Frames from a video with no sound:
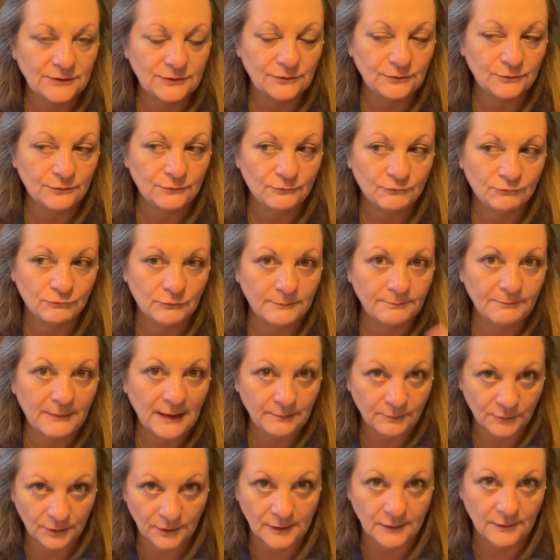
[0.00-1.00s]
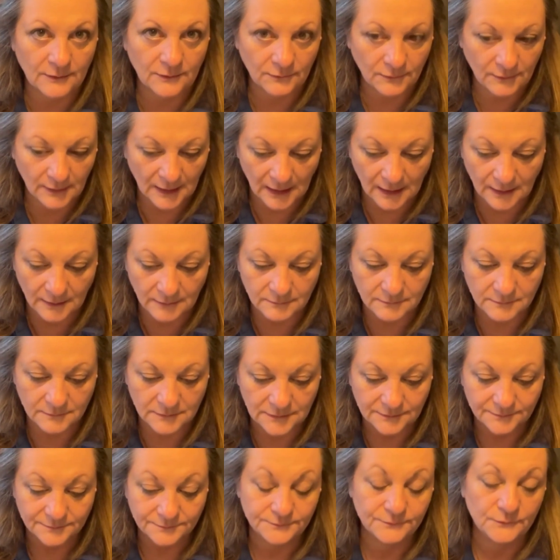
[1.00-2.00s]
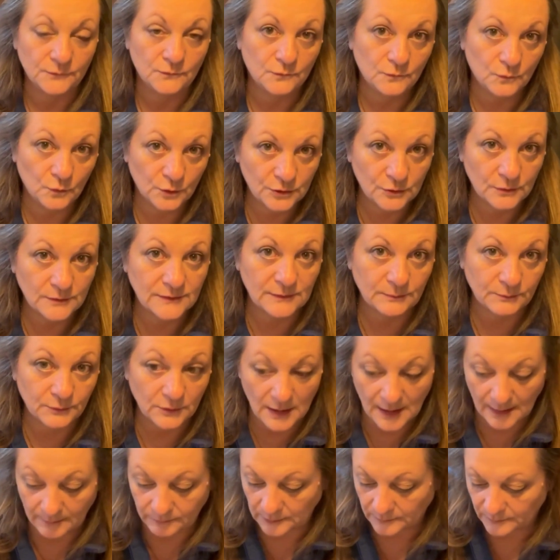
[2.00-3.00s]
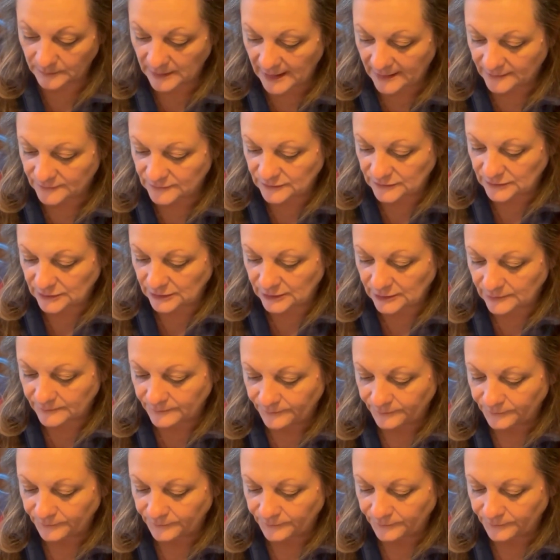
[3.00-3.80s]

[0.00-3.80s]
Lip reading: to remember to do that, which was a problem last year.